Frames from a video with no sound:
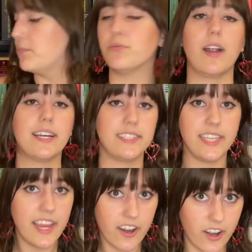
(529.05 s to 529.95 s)

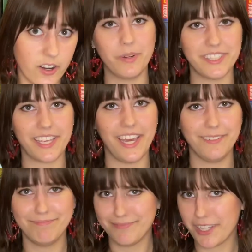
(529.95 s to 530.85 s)
Brazier. Once again, the